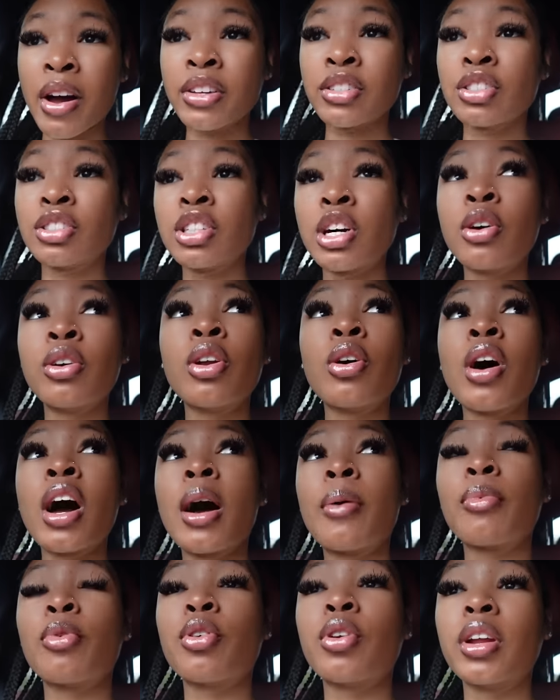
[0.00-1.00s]
I just don't know
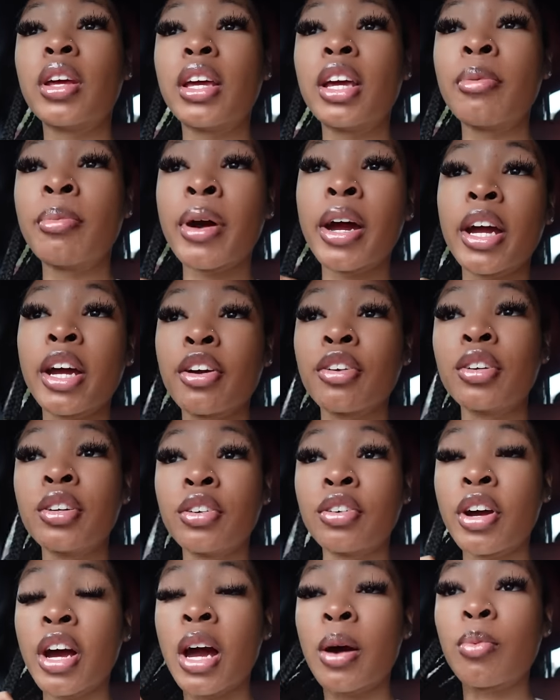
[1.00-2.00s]
how I'm going to get my hair
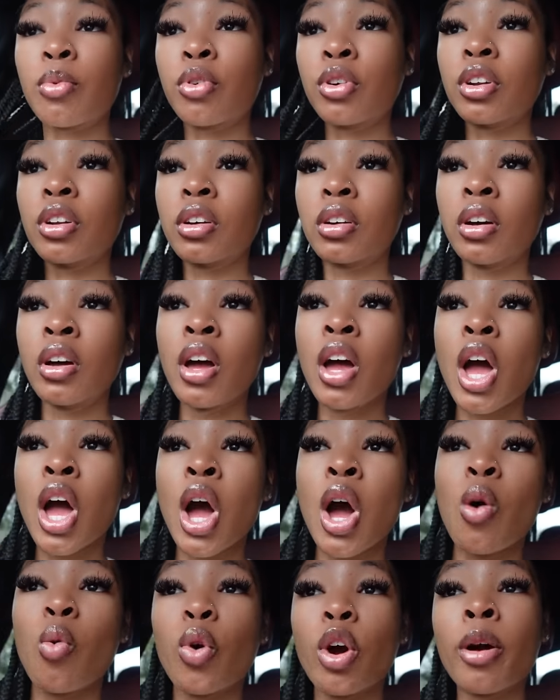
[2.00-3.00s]
done or how I'm going
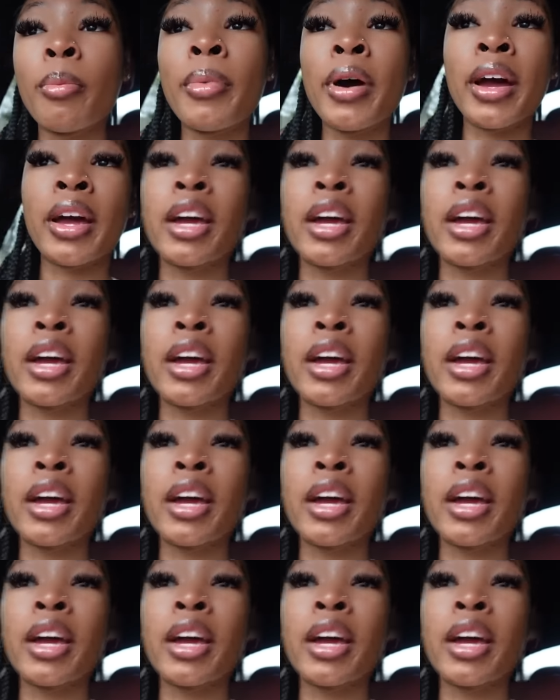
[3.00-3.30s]
to wear my